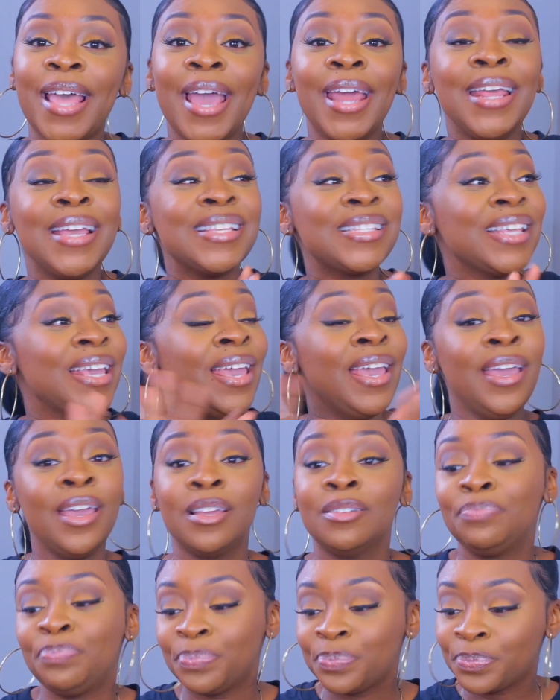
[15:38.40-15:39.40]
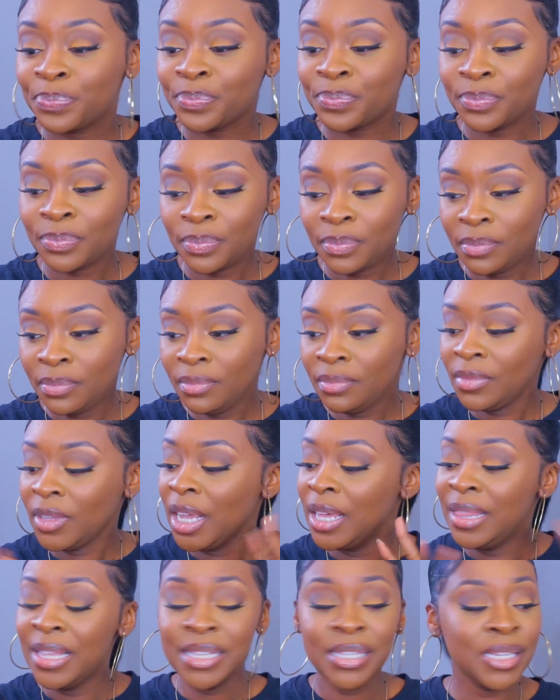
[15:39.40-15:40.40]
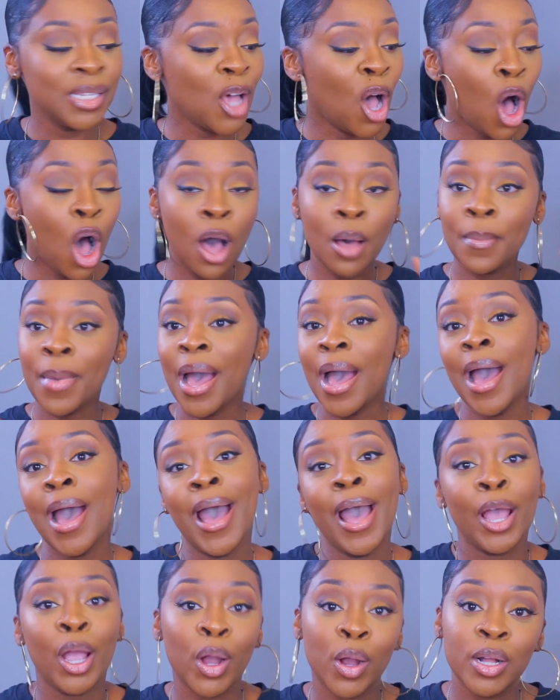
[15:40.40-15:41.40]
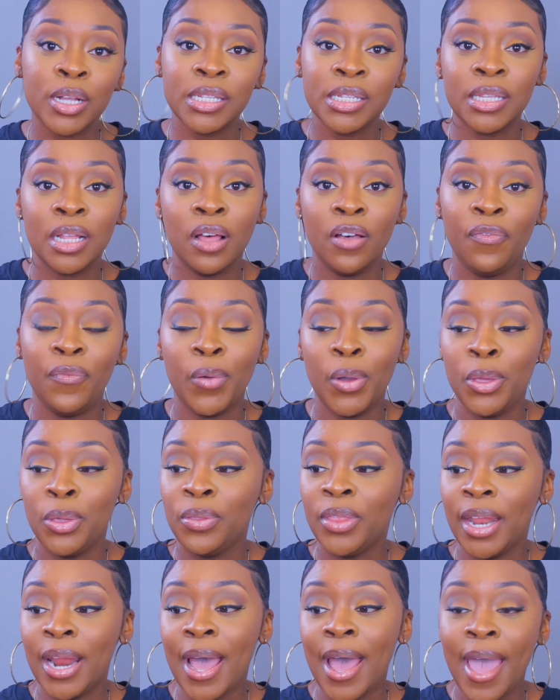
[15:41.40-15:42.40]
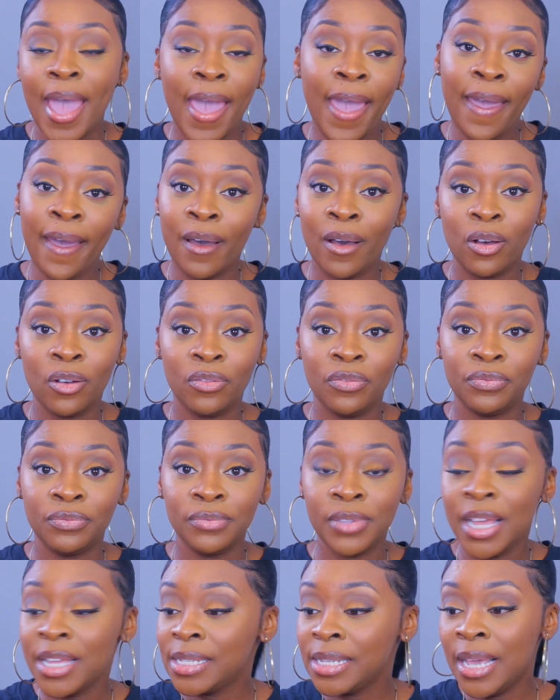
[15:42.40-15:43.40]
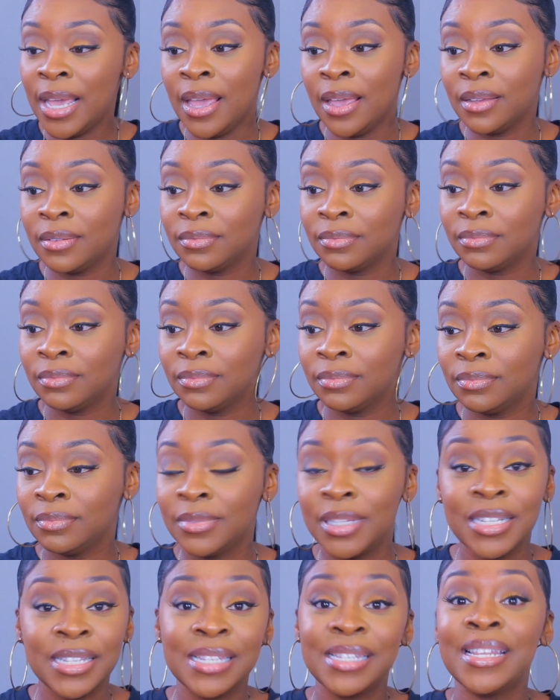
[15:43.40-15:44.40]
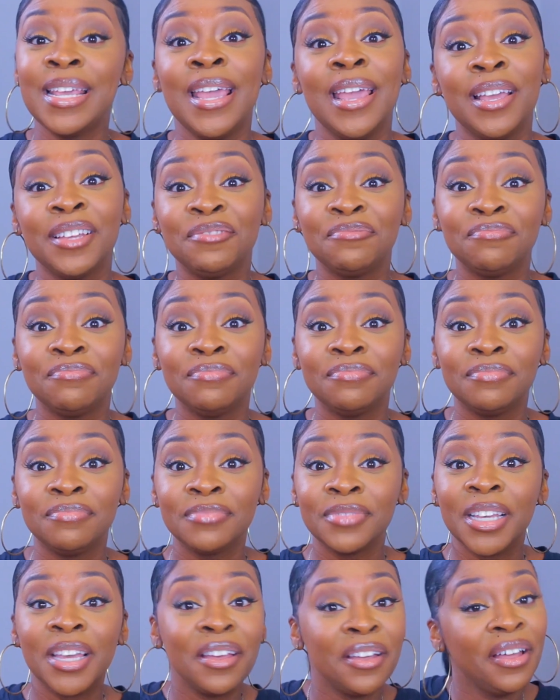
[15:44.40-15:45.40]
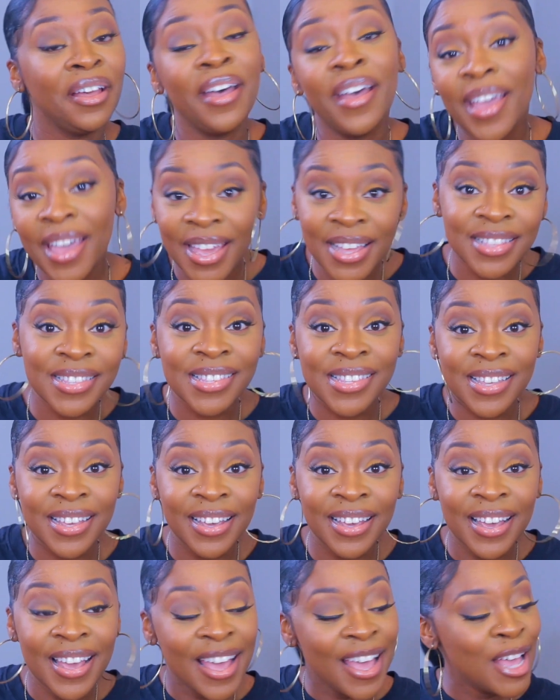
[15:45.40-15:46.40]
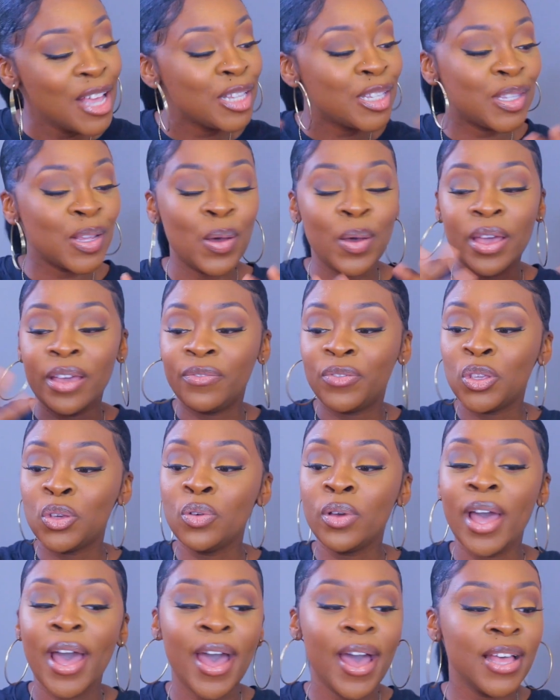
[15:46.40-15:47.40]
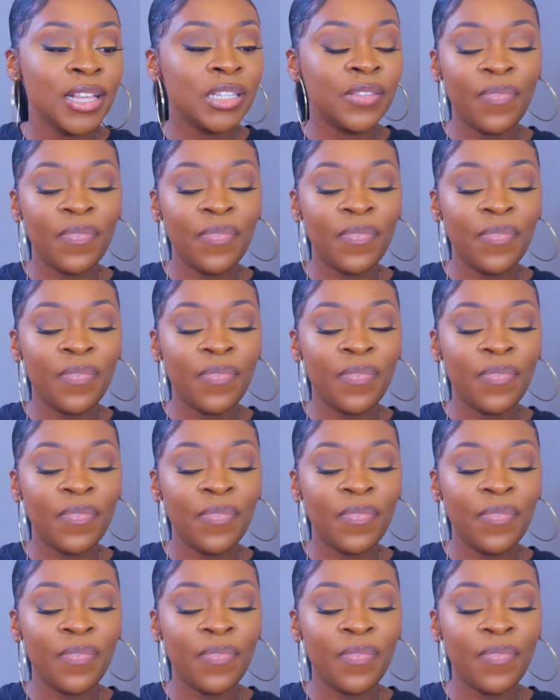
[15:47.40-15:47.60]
that is it. This is all my hot girl stuff for you that I have. That's it. This is it. Cut. So if you guys